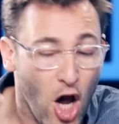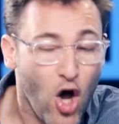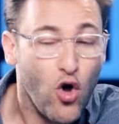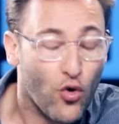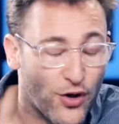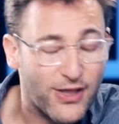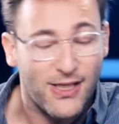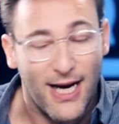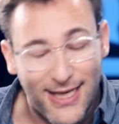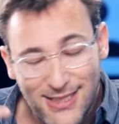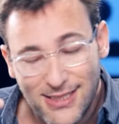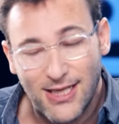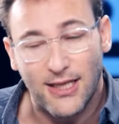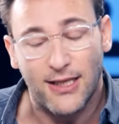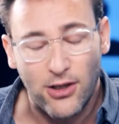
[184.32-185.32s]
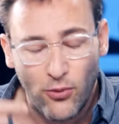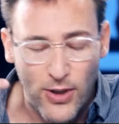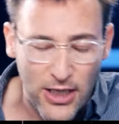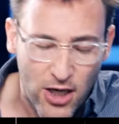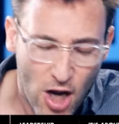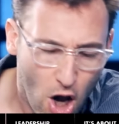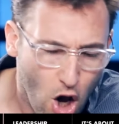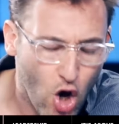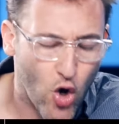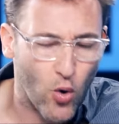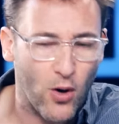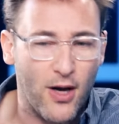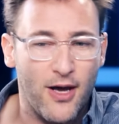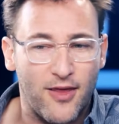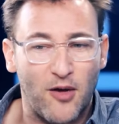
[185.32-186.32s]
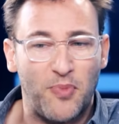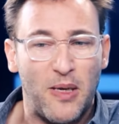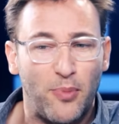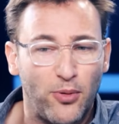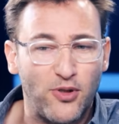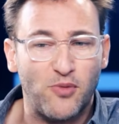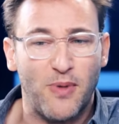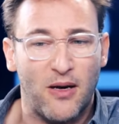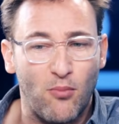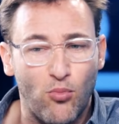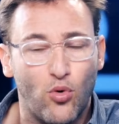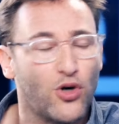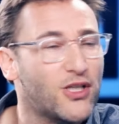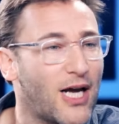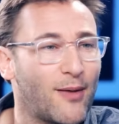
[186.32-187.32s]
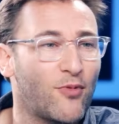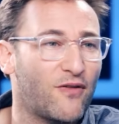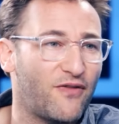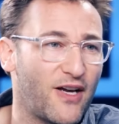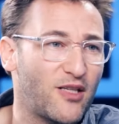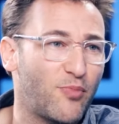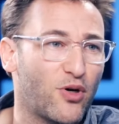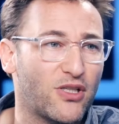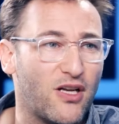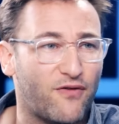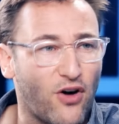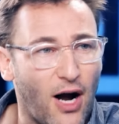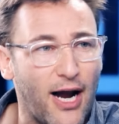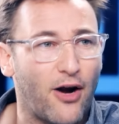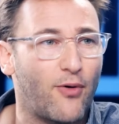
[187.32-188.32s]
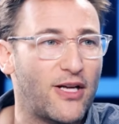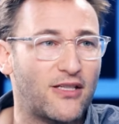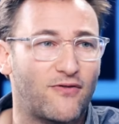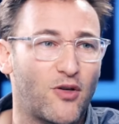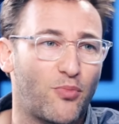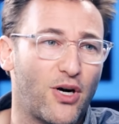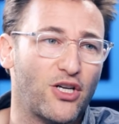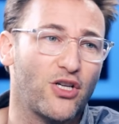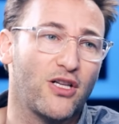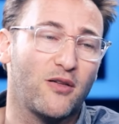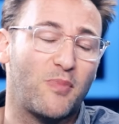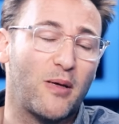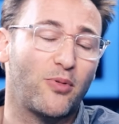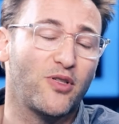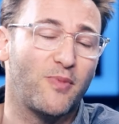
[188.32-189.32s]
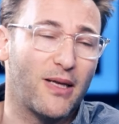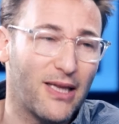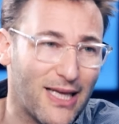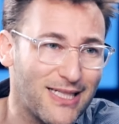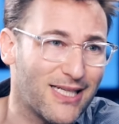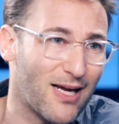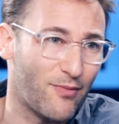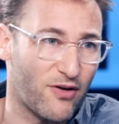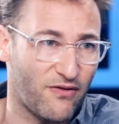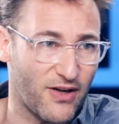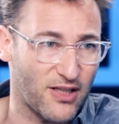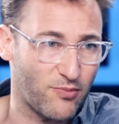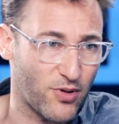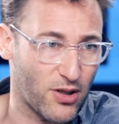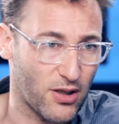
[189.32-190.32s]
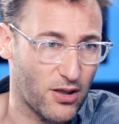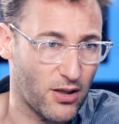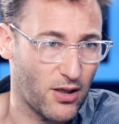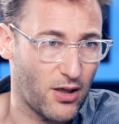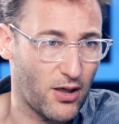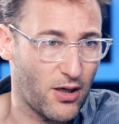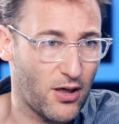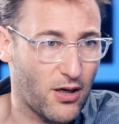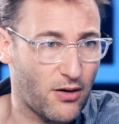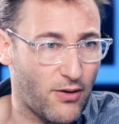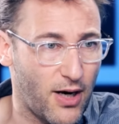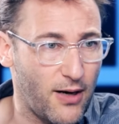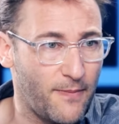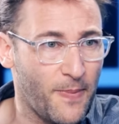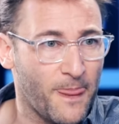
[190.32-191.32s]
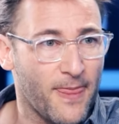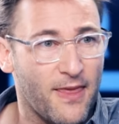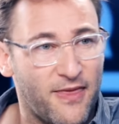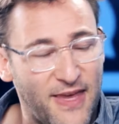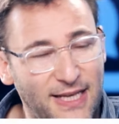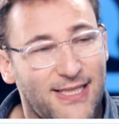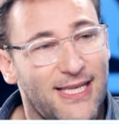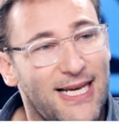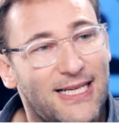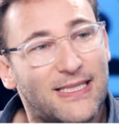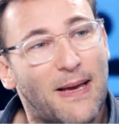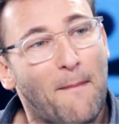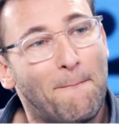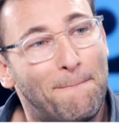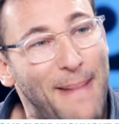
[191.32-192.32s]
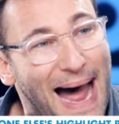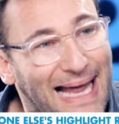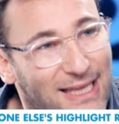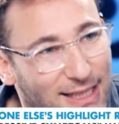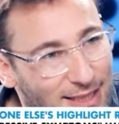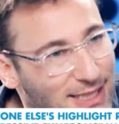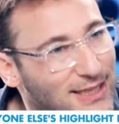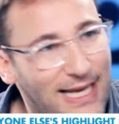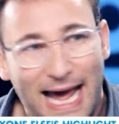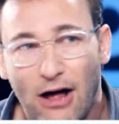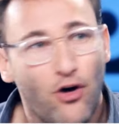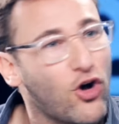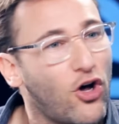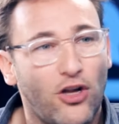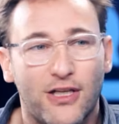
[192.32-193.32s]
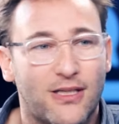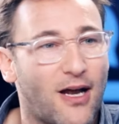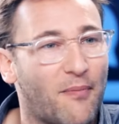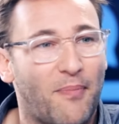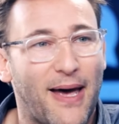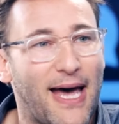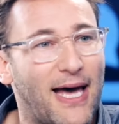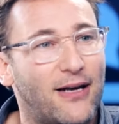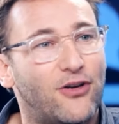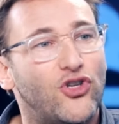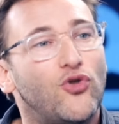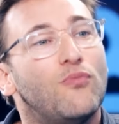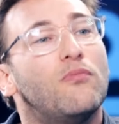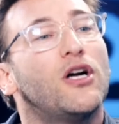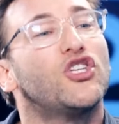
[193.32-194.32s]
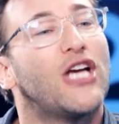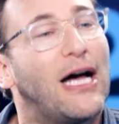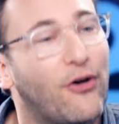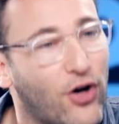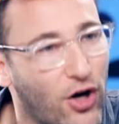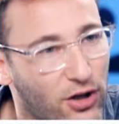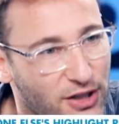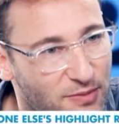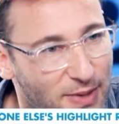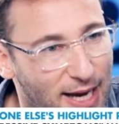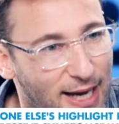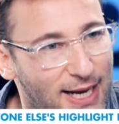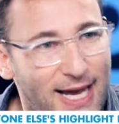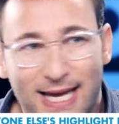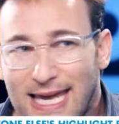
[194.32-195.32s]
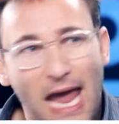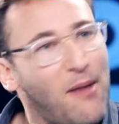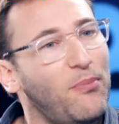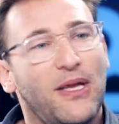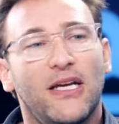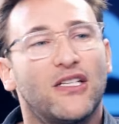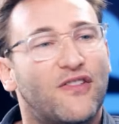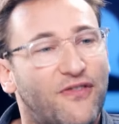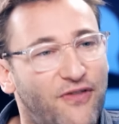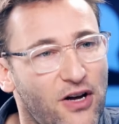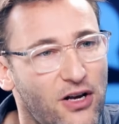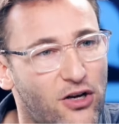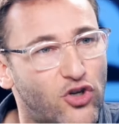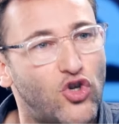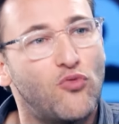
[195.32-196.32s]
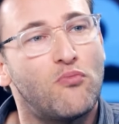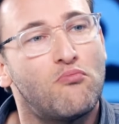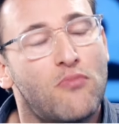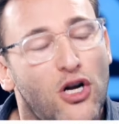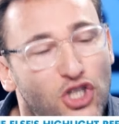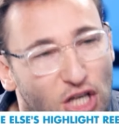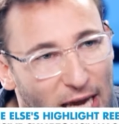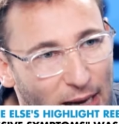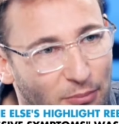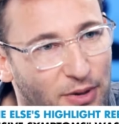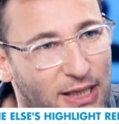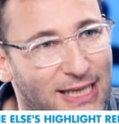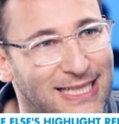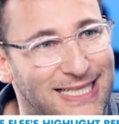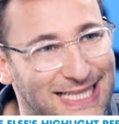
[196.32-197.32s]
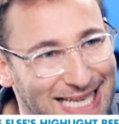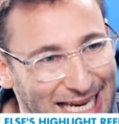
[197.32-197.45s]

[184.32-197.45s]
know, the science is clear, we know that people who spend more time on Facebook suffer higher rates of depression than people who spend less time on Facebook, right? These things balanced. Alcohol is not bad, too much alcohol is bad. Gambling is fun, too much gambling is